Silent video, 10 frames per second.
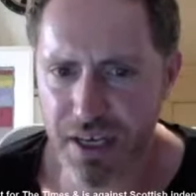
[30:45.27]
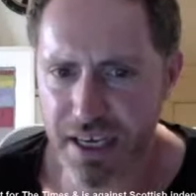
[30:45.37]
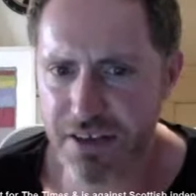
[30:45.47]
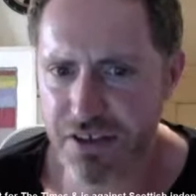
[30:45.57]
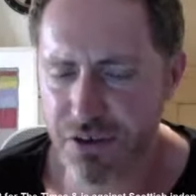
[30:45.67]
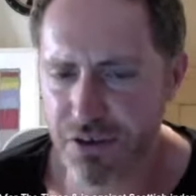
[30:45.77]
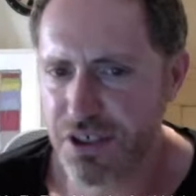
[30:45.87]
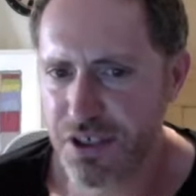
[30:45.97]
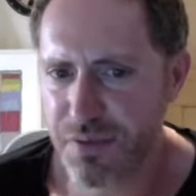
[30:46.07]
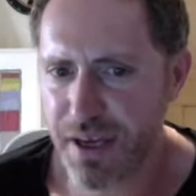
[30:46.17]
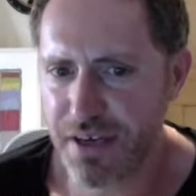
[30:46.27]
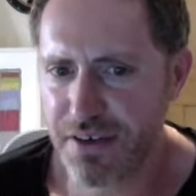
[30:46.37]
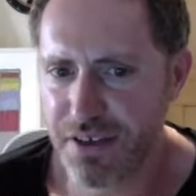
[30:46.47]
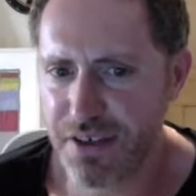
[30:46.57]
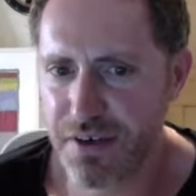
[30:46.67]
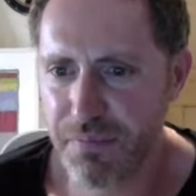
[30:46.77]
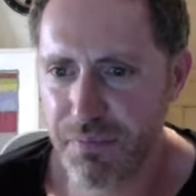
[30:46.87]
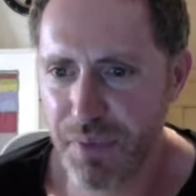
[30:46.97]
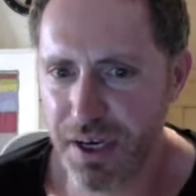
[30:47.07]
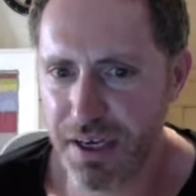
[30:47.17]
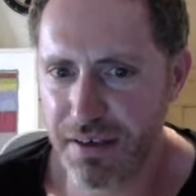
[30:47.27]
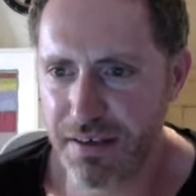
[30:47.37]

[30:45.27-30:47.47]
against Scottish independence by